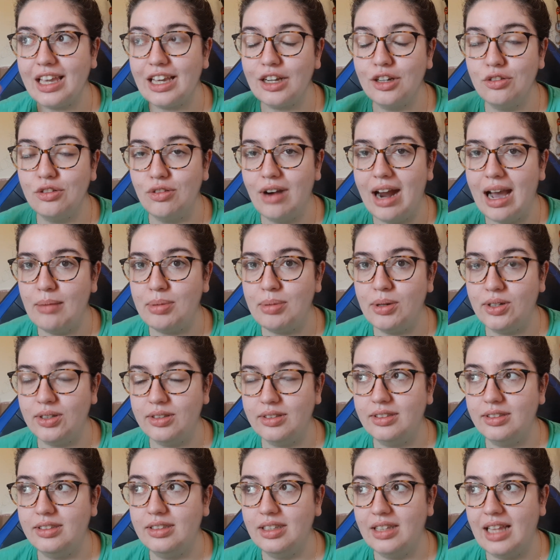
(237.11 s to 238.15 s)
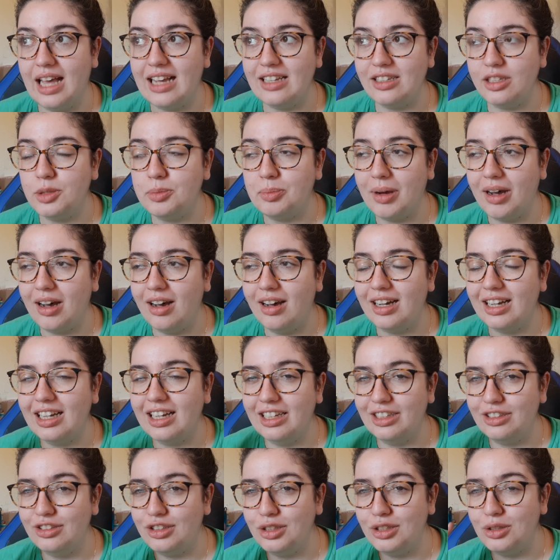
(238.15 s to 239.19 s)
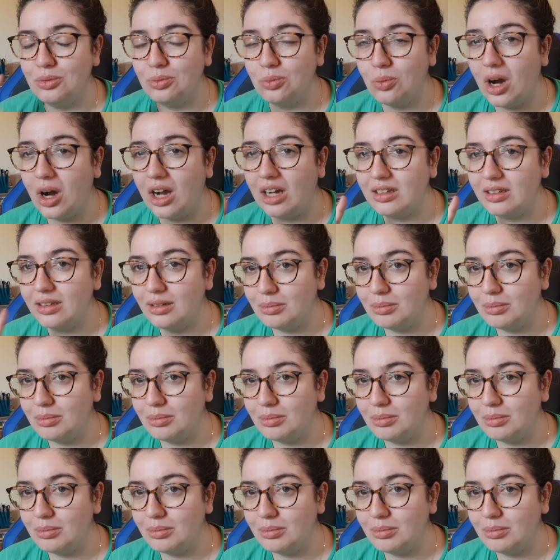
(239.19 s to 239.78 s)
grab on to that spark and do one